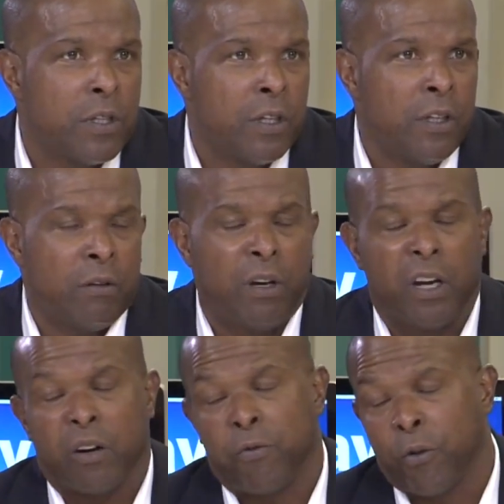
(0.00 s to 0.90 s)
Right. Well, I
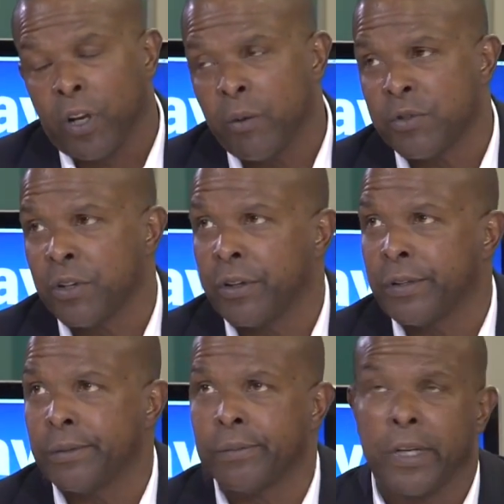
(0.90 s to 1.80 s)
got a four game series,
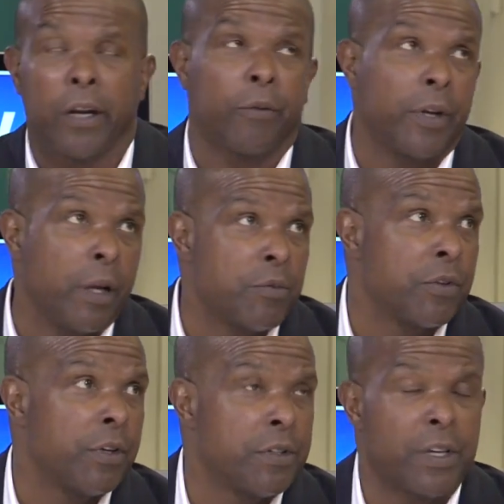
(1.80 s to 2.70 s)
got a three game
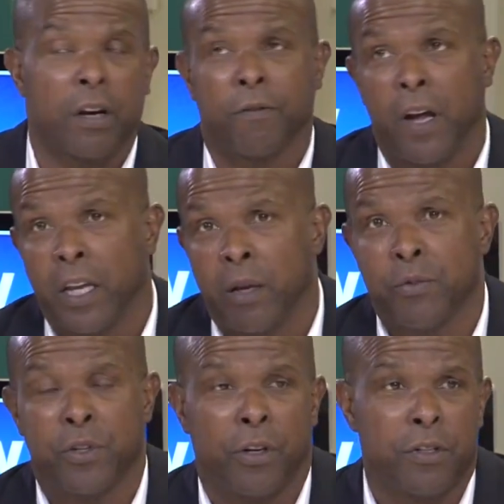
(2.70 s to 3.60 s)
series, got a five game
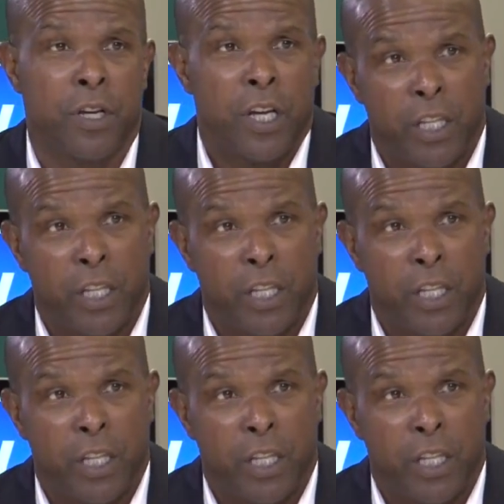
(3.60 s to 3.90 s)
series.